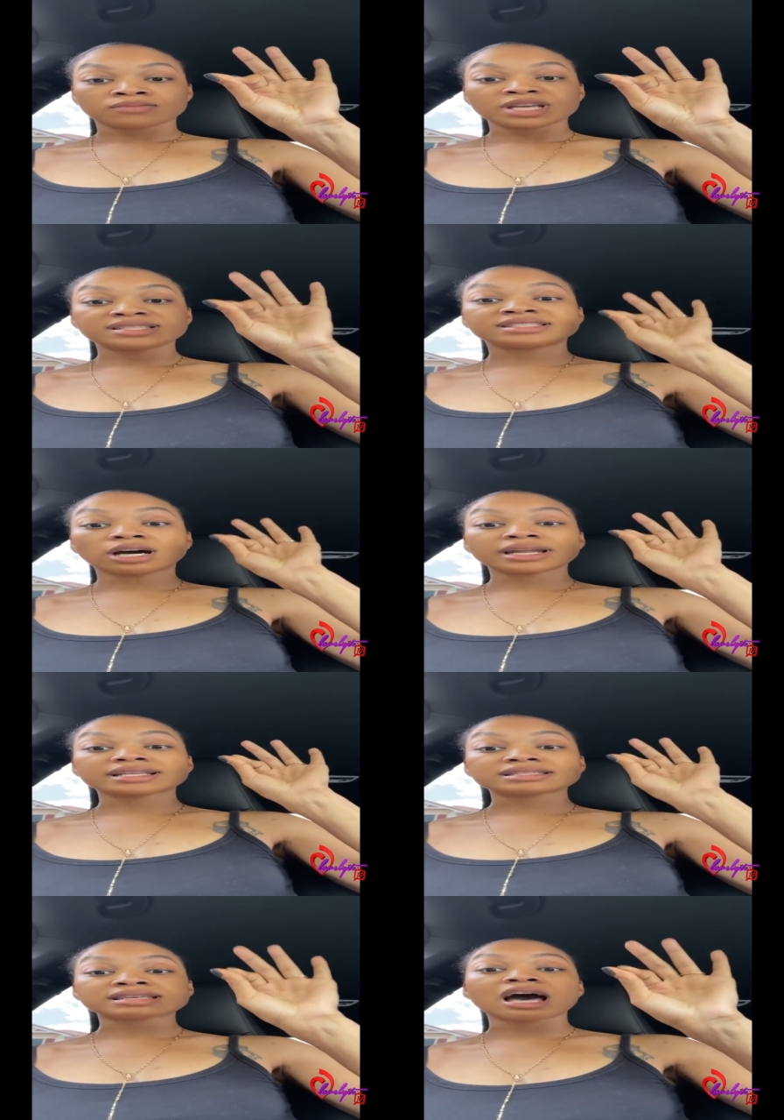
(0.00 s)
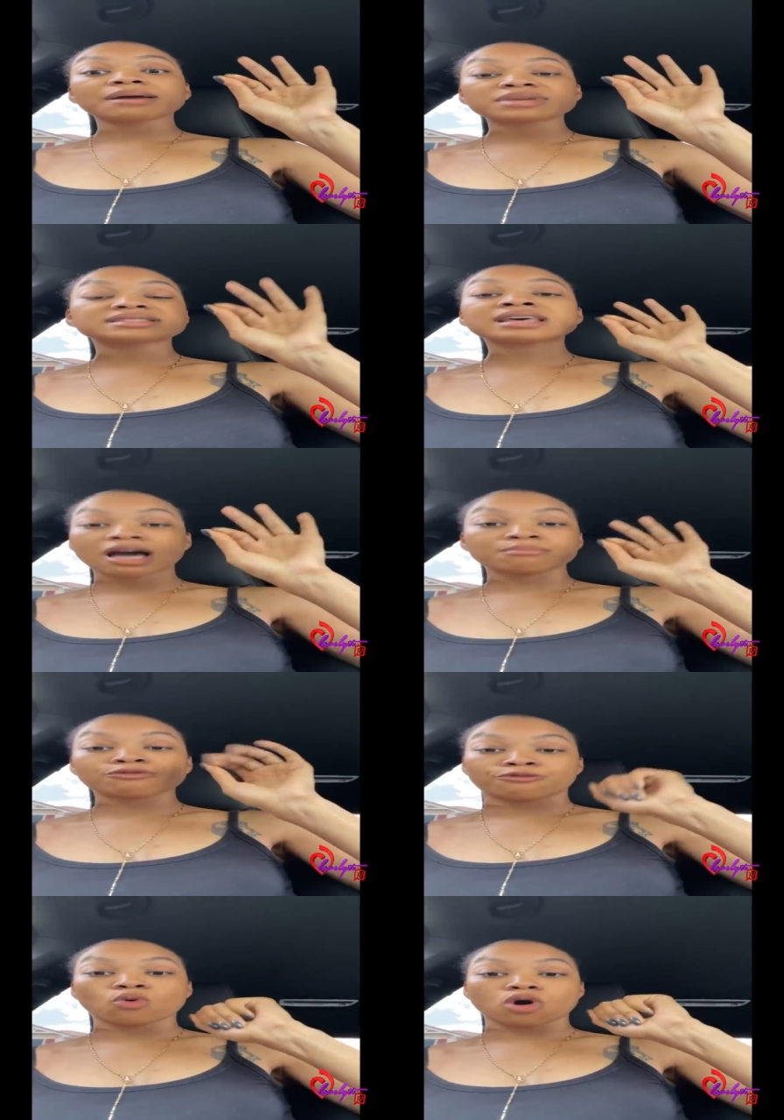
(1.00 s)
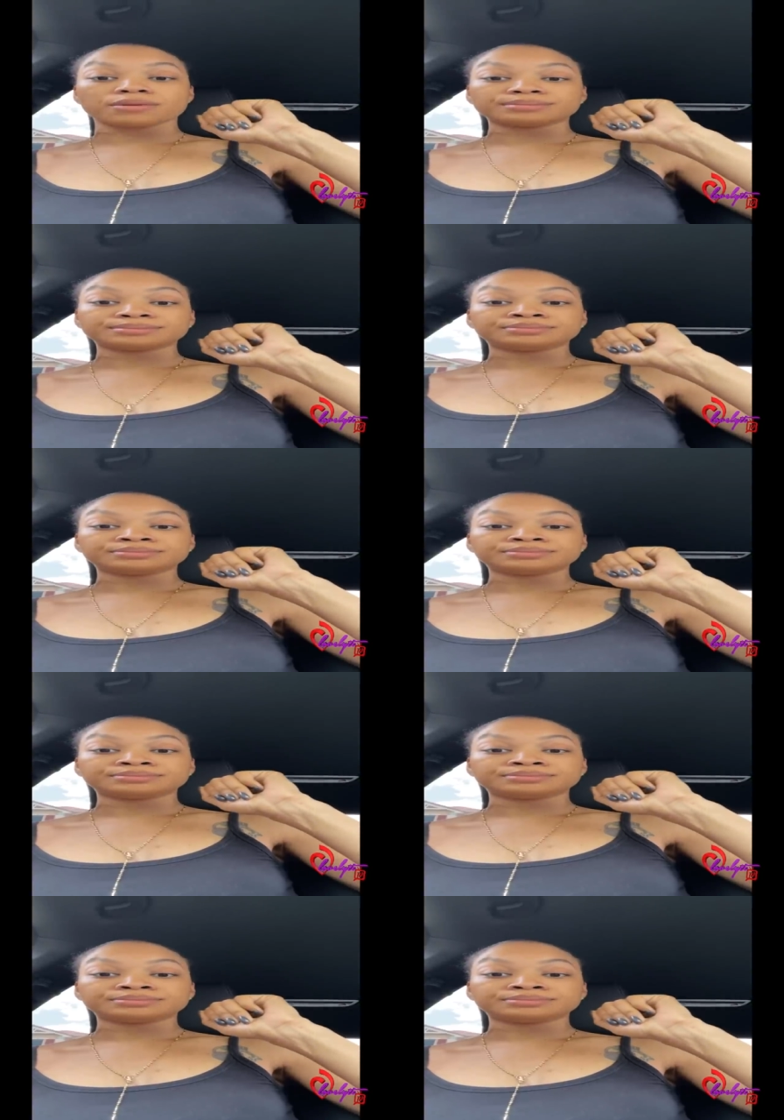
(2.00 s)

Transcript: He's done it time and time before.